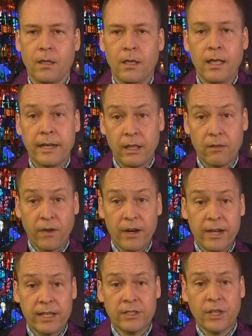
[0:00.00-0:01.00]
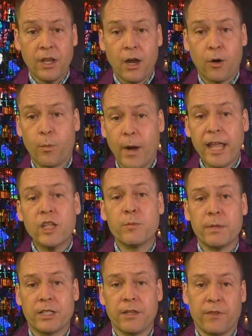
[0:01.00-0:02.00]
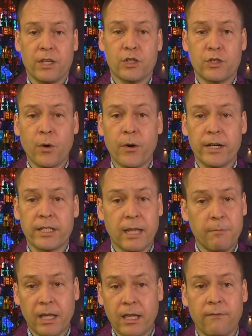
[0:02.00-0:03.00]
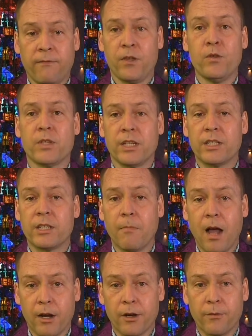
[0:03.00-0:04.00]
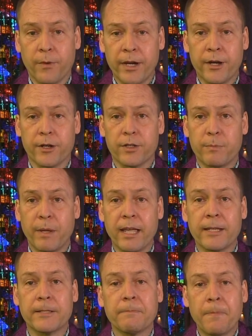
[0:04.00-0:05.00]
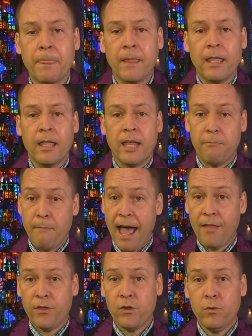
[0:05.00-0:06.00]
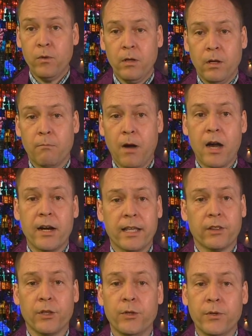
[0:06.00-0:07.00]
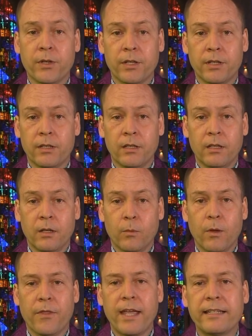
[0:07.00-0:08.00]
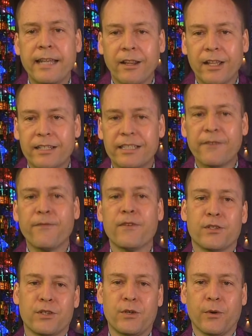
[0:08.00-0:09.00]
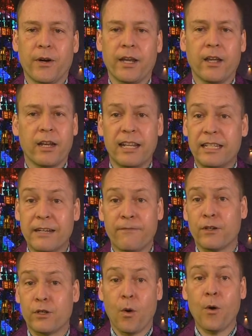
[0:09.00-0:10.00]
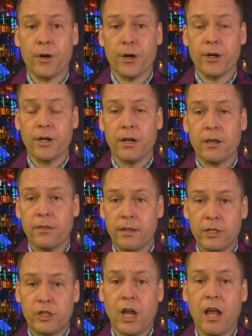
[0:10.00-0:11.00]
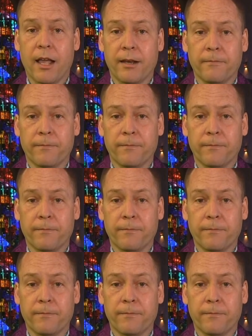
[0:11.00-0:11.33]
Now, the various arrangements of these stories can be confusing to modern readers because in Matthew, Mark, and Luke, they tell a different story in a different order than John.